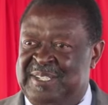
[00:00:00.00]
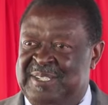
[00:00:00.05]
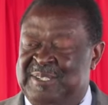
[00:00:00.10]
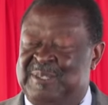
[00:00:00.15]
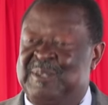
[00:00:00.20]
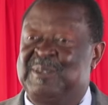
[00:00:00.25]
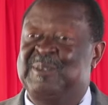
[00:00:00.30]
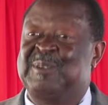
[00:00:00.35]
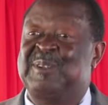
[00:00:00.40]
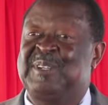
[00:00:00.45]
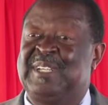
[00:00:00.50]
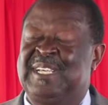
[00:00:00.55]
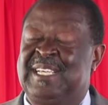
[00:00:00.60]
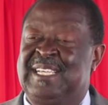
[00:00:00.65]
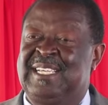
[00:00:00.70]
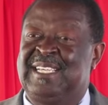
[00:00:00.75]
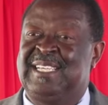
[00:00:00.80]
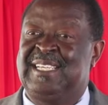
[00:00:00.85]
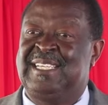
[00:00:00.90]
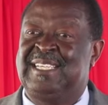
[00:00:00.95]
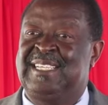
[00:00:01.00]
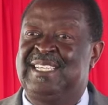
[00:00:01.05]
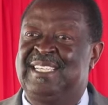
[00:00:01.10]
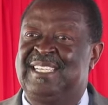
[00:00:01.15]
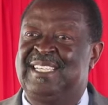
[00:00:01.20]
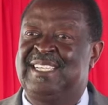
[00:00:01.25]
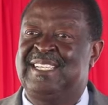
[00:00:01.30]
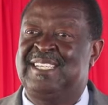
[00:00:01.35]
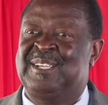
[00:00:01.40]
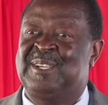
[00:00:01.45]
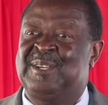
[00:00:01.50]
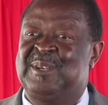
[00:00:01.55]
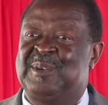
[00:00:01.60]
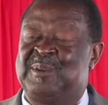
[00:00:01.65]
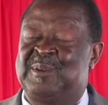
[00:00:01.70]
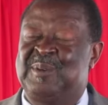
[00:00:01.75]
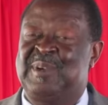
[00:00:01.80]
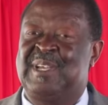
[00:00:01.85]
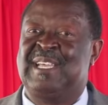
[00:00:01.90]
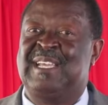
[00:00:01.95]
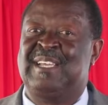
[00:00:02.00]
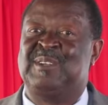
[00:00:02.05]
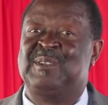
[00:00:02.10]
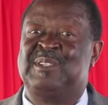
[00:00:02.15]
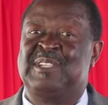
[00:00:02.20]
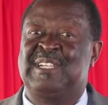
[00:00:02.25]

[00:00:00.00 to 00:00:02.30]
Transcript: So today, we're here to